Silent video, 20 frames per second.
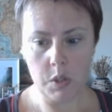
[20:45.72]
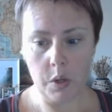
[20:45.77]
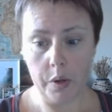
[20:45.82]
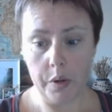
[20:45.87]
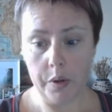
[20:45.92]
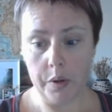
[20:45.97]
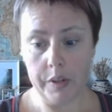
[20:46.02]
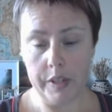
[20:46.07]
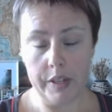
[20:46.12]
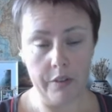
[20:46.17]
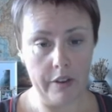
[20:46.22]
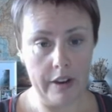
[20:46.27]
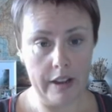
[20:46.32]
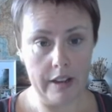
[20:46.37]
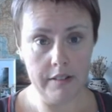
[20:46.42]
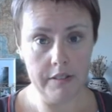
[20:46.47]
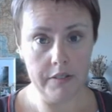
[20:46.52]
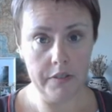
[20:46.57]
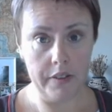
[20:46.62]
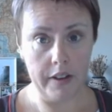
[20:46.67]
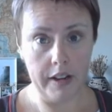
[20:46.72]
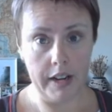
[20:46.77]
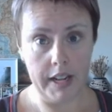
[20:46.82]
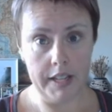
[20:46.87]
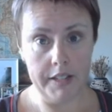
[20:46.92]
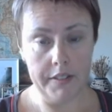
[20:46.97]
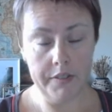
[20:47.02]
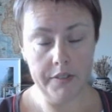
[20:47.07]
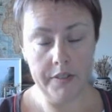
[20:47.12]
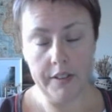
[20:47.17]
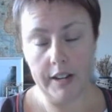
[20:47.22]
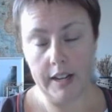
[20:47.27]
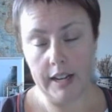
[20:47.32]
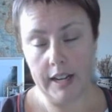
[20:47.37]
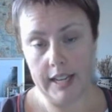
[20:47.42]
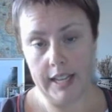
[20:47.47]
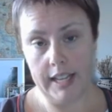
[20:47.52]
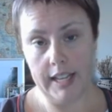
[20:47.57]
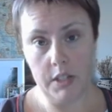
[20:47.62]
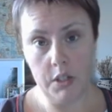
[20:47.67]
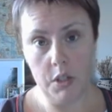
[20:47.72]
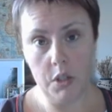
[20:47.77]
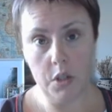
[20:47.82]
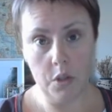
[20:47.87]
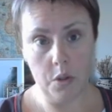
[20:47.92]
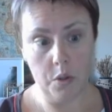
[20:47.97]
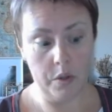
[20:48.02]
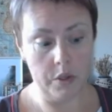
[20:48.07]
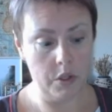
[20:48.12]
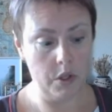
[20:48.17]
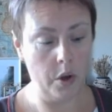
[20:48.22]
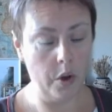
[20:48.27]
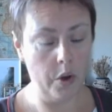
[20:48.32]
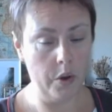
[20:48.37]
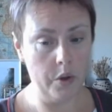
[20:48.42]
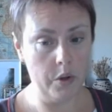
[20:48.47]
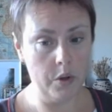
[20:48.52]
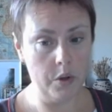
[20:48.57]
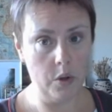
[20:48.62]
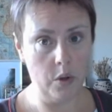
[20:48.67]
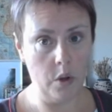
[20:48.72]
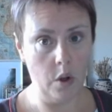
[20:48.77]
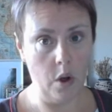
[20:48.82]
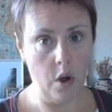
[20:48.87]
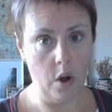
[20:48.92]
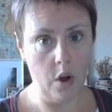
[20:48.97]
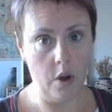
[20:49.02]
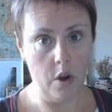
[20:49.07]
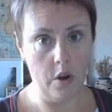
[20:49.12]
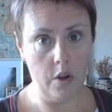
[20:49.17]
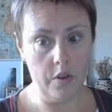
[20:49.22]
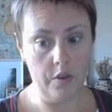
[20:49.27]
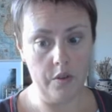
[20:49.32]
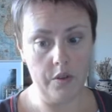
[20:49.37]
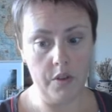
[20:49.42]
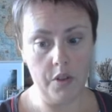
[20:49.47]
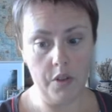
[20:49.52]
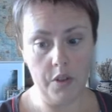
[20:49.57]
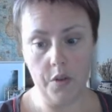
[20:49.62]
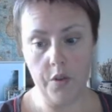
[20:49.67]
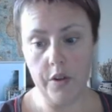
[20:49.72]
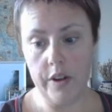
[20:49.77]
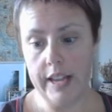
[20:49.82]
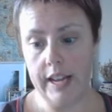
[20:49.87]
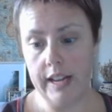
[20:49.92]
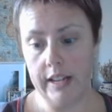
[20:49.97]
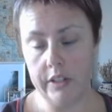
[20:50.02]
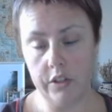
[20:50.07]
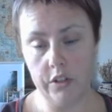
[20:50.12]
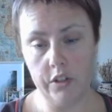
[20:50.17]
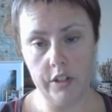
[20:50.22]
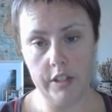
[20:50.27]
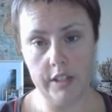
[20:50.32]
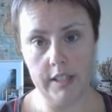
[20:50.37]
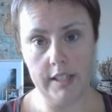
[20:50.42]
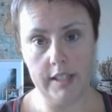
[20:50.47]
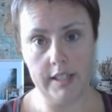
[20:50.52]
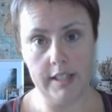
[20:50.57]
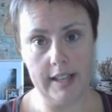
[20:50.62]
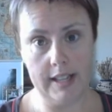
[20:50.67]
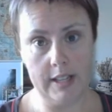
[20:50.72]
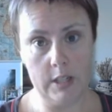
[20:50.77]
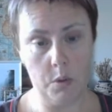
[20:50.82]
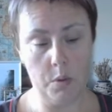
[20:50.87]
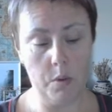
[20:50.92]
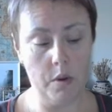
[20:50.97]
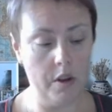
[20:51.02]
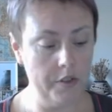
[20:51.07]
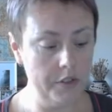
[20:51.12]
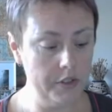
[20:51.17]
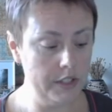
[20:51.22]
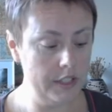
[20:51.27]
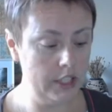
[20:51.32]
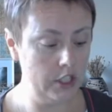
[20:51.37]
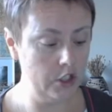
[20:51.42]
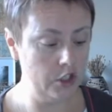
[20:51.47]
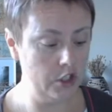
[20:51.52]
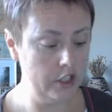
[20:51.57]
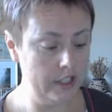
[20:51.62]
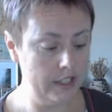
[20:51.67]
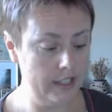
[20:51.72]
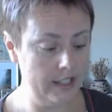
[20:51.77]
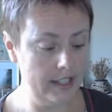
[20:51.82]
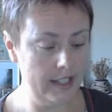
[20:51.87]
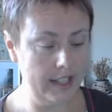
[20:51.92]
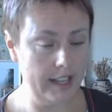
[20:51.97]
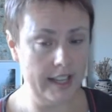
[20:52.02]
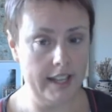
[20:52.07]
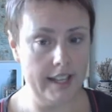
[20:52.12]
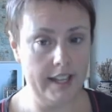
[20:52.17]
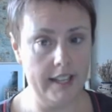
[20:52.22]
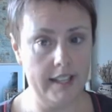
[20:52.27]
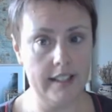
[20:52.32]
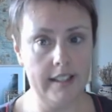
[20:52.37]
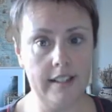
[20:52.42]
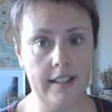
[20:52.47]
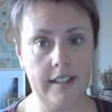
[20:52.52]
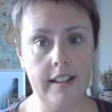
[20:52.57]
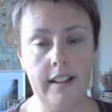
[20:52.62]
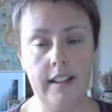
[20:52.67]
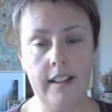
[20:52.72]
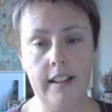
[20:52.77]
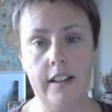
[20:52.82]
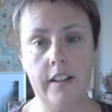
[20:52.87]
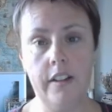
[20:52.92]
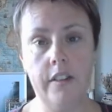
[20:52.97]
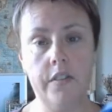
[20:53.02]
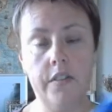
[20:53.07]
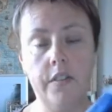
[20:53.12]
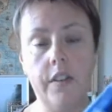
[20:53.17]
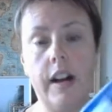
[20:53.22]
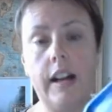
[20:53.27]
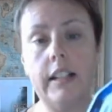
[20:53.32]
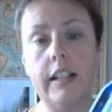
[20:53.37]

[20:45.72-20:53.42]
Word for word: And for round six, I needed to do a total of 208. So over the last two weeks,